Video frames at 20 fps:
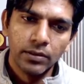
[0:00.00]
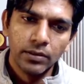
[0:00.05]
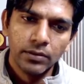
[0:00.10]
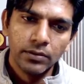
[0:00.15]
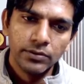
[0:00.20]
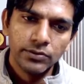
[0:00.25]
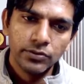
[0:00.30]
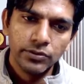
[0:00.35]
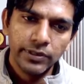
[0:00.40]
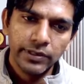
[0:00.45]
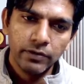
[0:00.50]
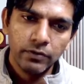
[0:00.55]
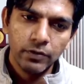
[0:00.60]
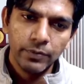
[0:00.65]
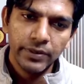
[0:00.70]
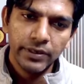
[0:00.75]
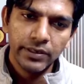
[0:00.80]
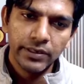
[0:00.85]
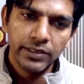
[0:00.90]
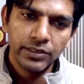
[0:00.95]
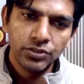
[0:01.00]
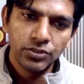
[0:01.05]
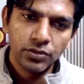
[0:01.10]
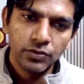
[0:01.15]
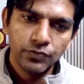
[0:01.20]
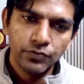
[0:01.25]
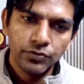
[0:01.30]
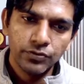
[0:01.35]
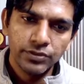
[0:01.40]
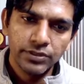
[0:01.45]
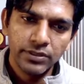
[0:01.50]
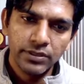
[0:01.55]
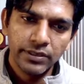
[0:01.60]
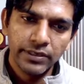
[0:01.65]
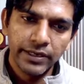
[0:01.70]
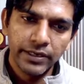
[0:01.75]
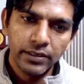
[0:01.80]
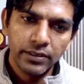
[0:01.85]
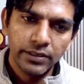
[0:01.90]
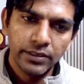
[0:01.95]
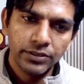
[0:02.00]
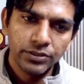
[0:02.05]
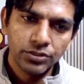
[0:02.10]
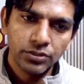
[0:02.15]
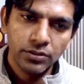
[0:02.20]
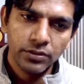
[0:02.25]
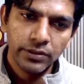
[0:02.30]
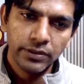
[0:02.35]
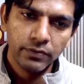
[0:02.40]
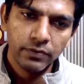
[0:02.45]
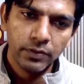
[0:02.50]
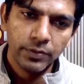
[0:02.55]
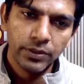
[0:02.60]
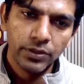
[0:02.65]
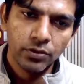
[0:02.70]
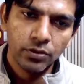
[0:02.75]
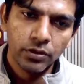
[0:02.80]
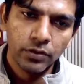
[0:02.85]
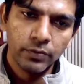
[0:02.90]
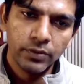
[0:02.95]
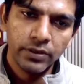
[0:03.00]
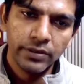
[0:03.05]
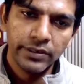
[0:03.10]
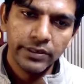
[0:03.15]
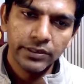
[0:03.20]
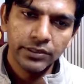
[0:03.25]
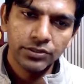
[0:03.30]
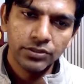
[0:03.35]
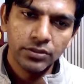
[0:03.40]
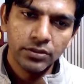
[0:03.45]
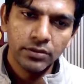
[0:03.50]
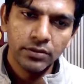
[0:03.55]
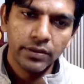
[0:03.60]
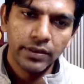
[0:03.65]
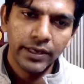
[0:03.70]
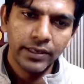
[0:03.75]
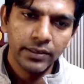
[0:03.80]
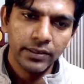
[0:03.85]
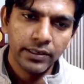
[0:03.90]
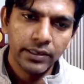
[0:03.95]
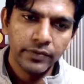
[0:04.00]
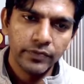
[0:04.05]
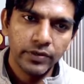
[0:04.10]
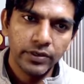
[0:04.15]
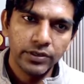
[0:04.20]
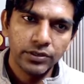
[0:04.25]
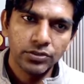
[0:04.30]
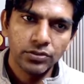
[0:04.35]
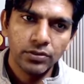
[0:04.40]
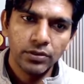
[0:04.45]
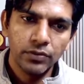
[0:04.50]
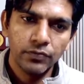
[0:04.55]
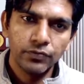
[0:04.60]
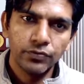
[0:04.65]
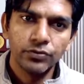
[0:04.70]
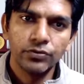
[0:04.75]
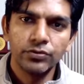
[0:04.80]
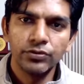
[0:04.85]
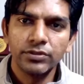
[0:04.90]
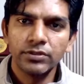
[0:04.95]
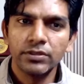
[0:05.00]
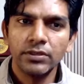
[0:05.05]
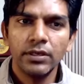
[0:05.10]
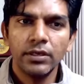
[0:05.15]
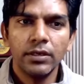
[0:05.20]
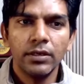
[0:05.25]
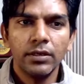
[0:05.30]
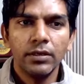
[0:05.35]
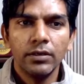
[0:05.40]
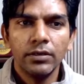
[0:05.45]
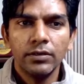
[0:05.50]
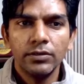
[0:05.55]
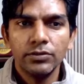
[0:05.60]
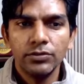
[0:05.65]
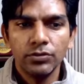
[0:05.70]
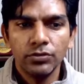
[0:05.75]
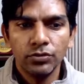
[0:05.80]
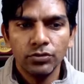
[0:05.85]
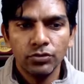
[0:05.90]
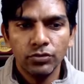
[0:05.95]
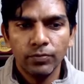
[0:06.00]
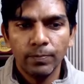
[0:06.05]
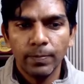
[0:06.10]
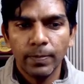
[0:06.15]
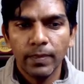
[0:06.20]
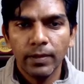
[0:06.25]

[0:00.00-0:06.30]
so there will be a tension force in the right direction, there will be a normal reaction and gravitational force. So